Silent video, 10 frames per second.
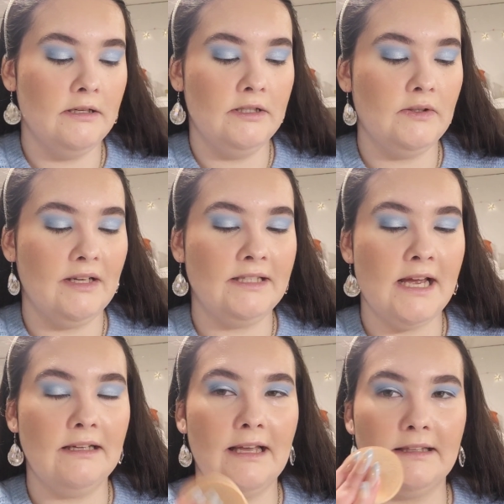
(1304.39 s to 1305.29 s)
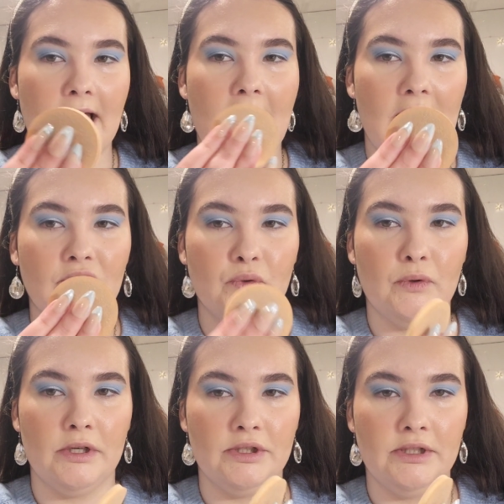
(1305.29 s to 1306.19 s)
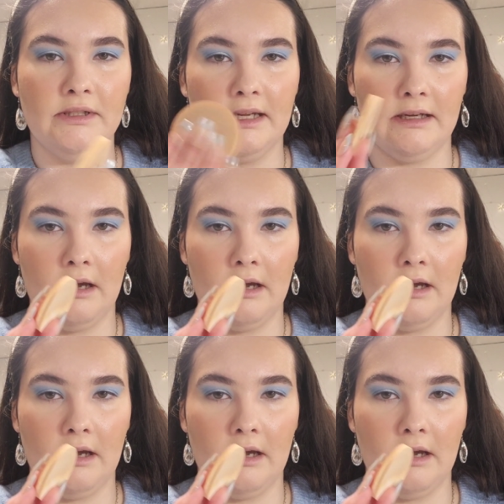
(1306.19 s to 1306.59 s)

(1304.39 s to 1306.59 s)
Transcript: So I take like the actual cushion that it